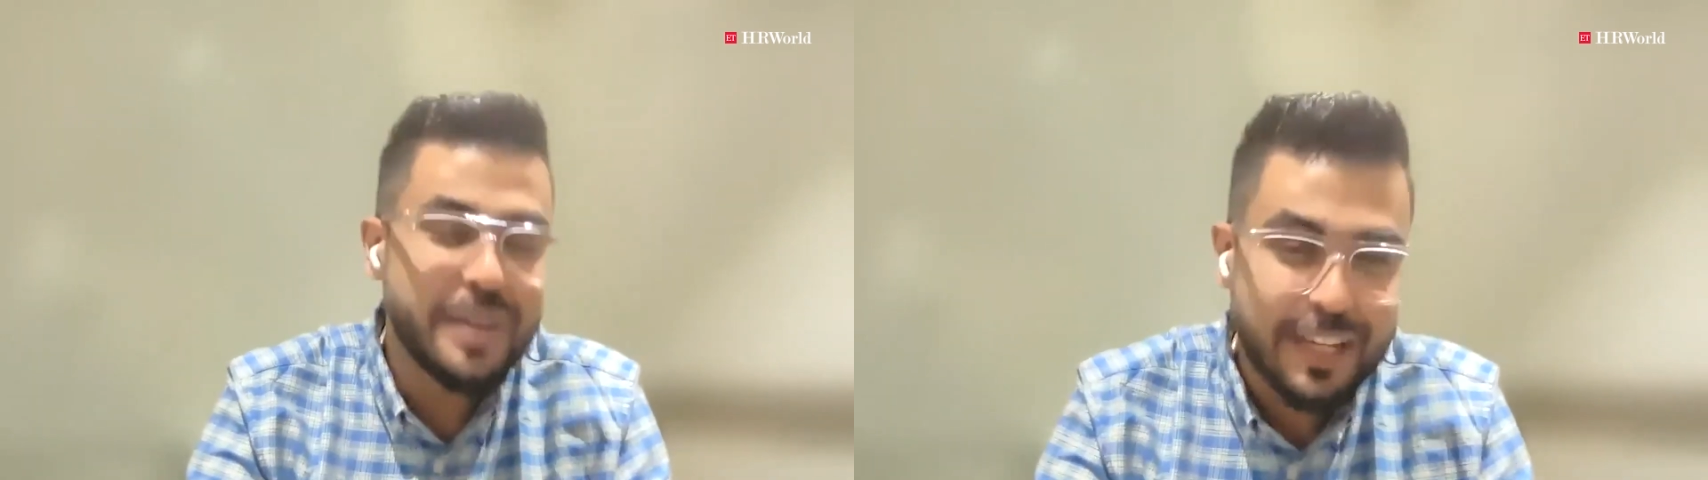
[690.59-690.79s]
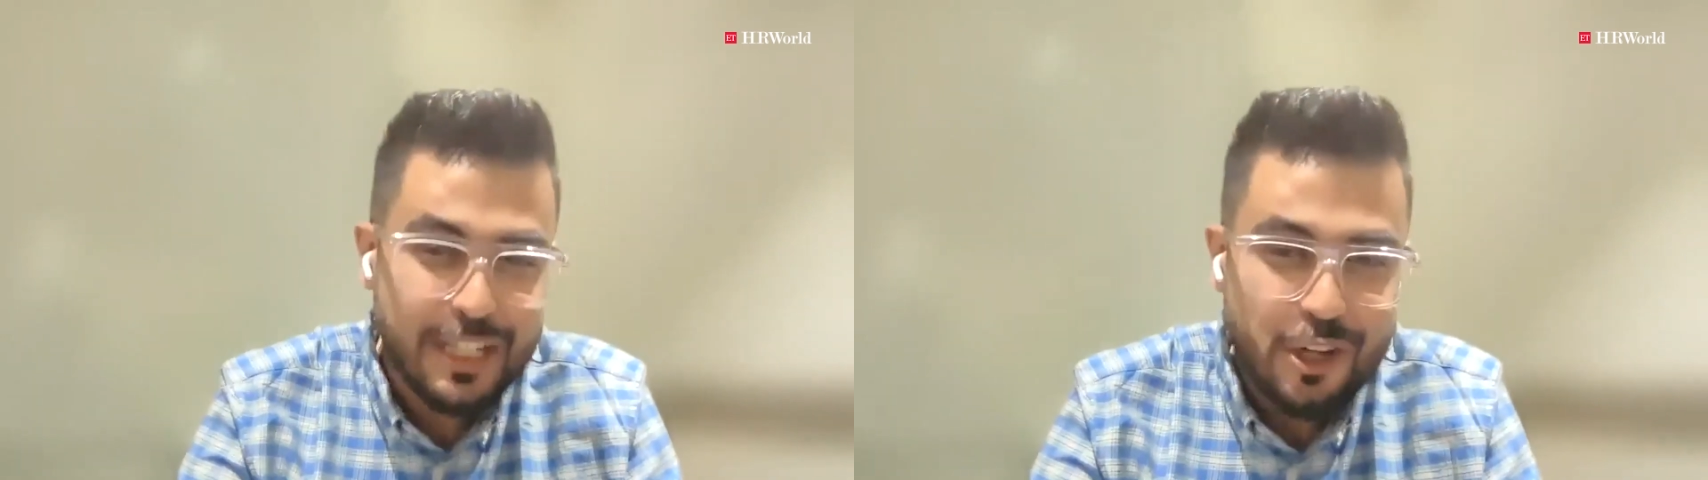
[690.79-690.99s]

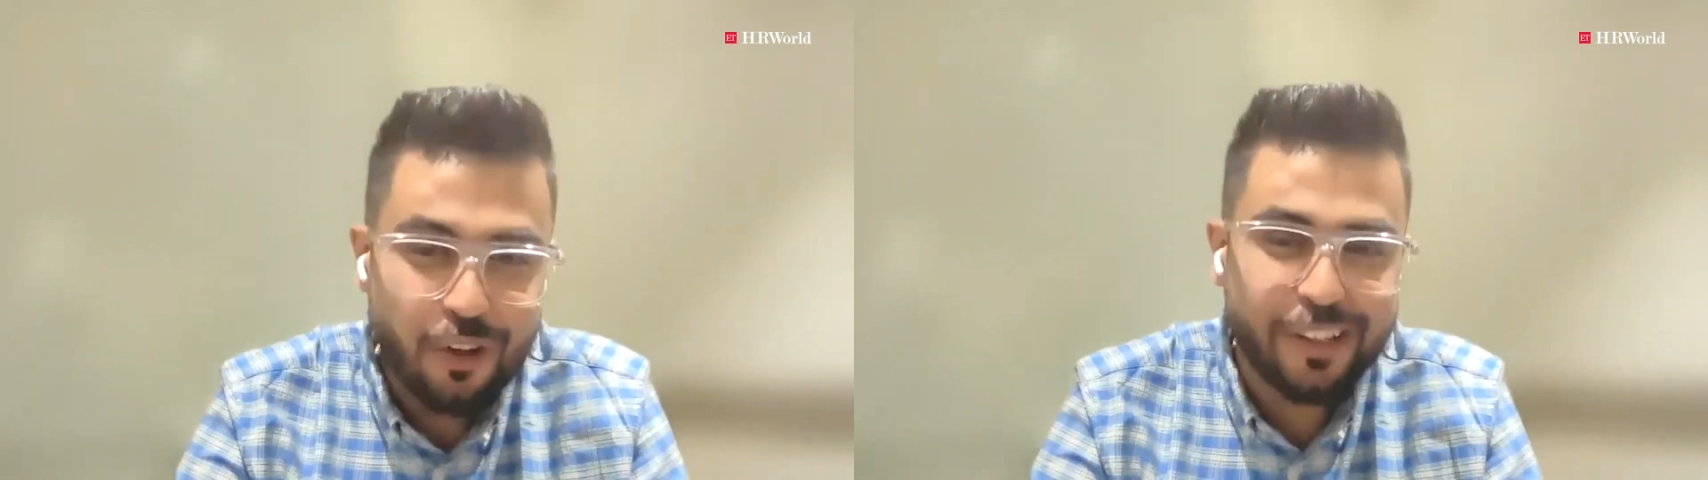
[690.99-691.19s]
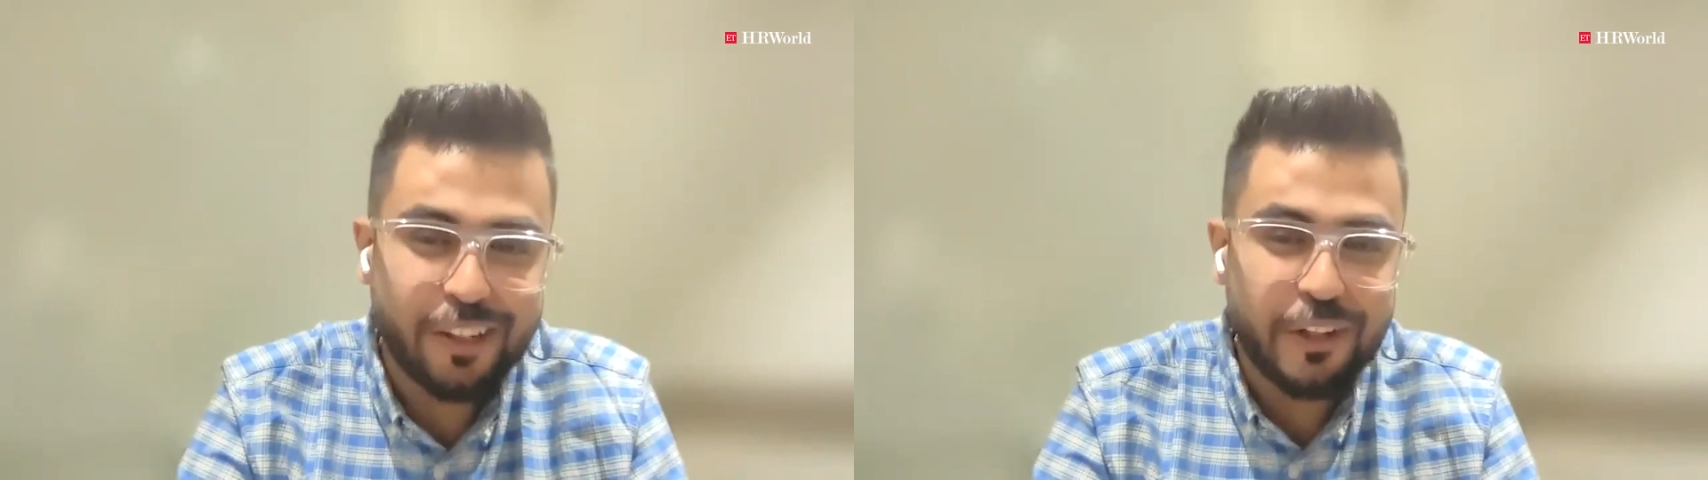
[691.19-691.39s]
make in
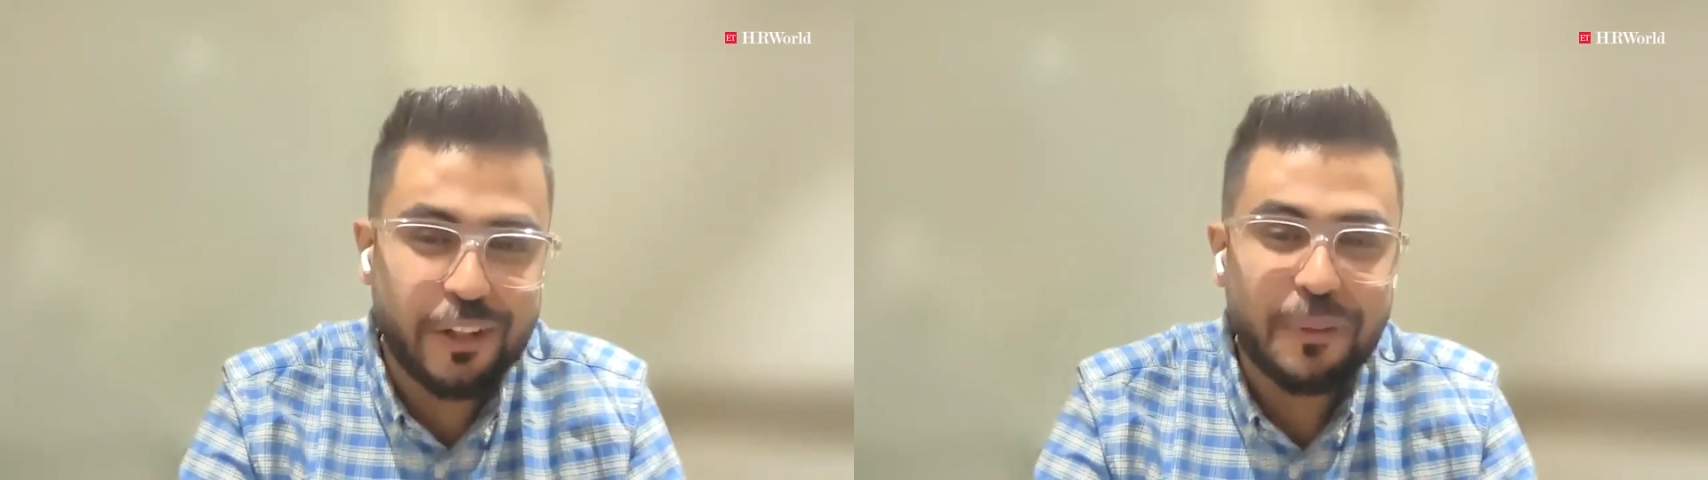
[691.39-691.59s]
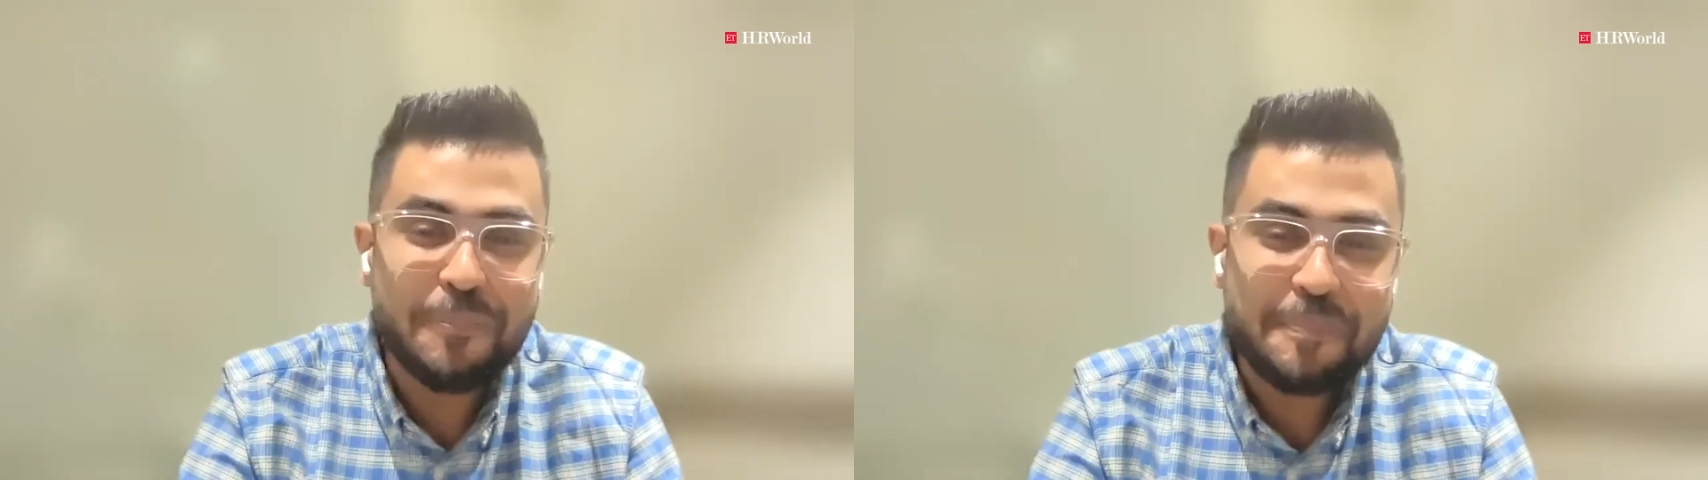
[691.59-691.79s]
your
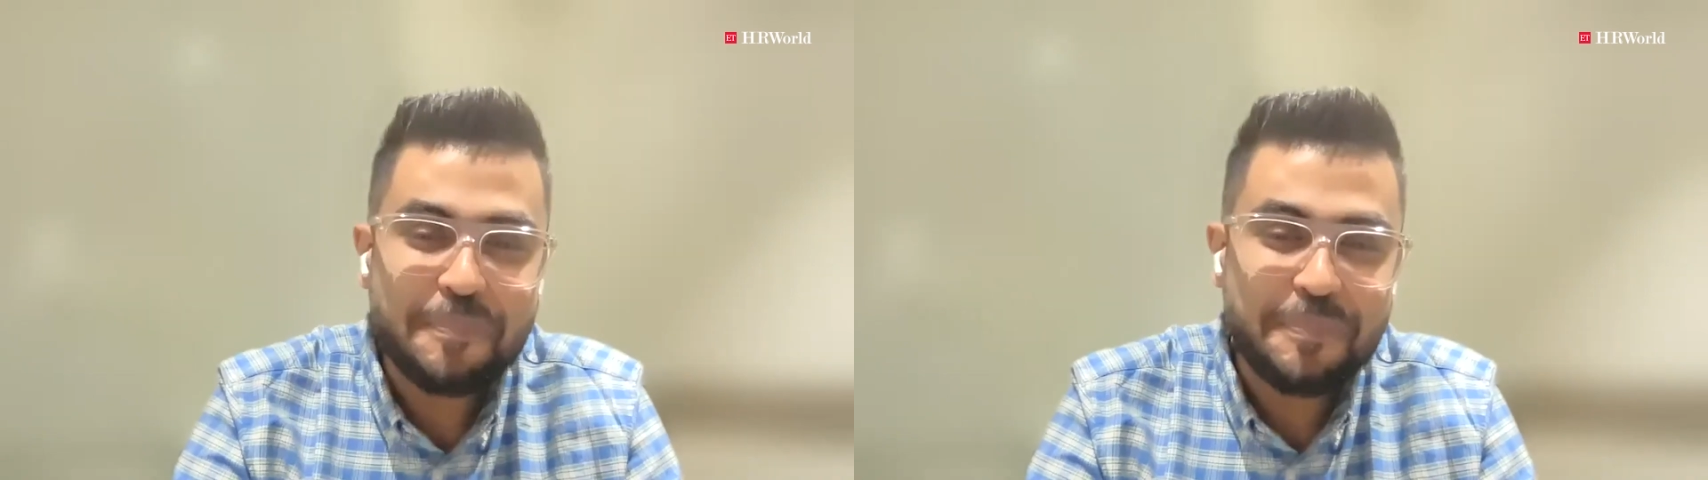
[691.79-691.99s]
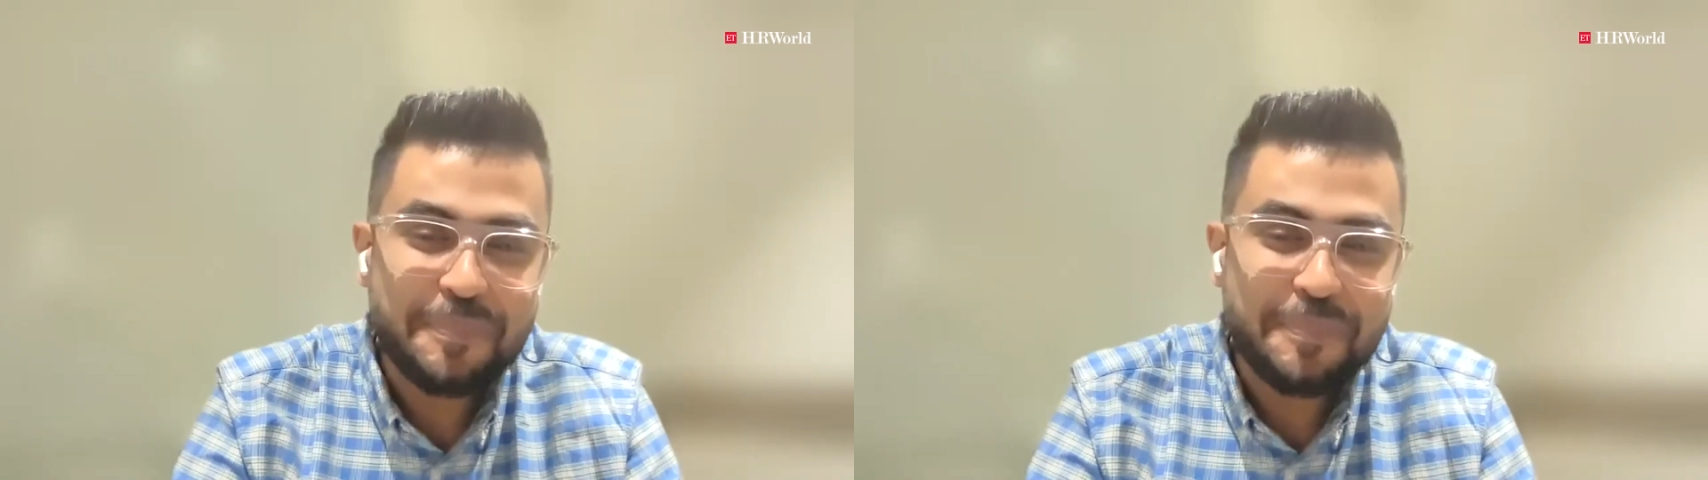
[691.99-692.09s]
career?